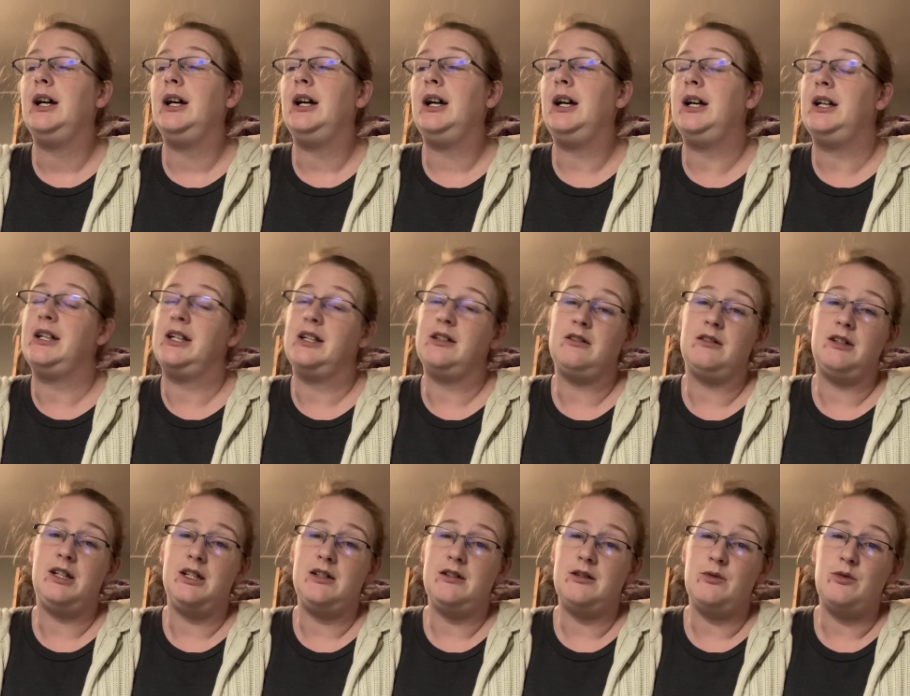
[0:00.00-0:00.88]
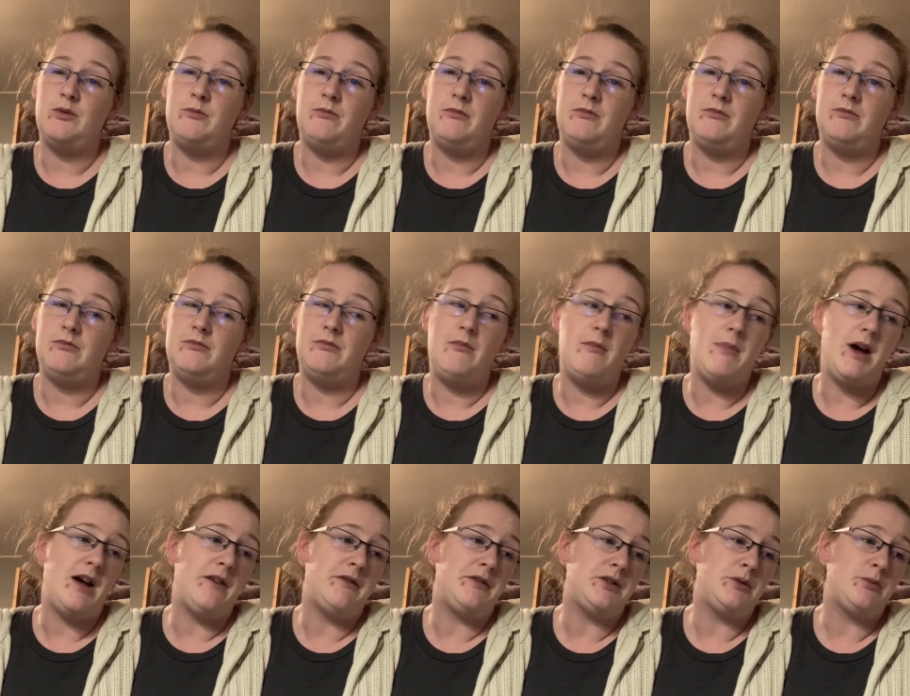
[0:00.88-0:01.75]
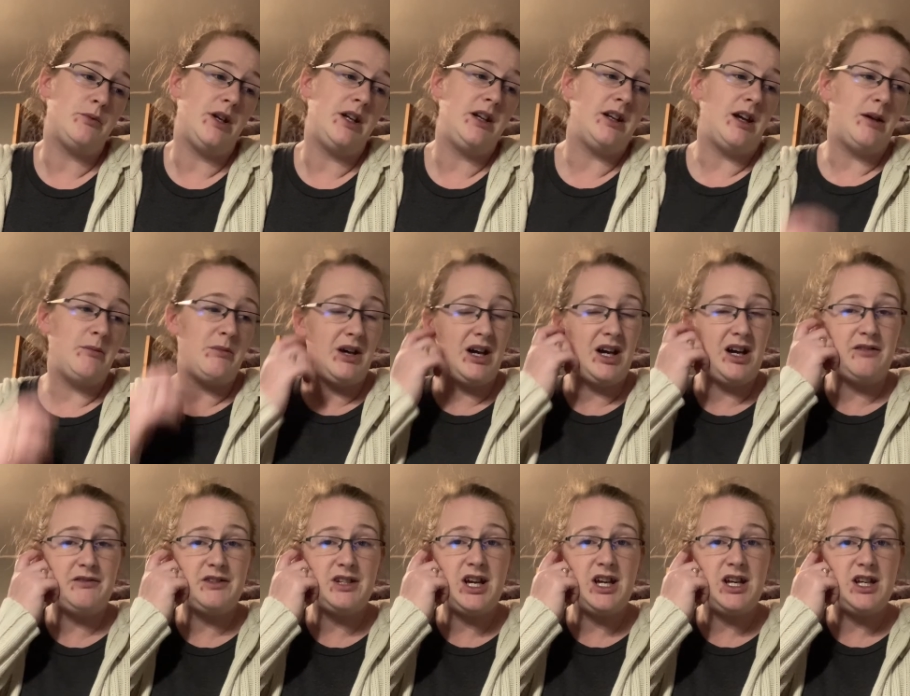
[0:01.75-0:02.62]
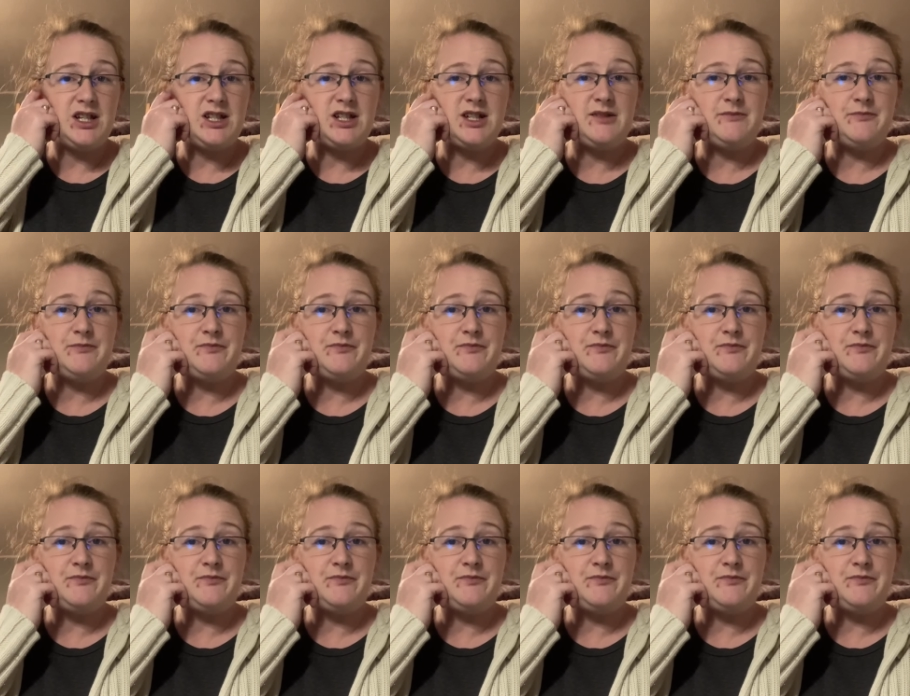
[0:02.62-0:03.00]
And I don't like doing maths when I'm half tired.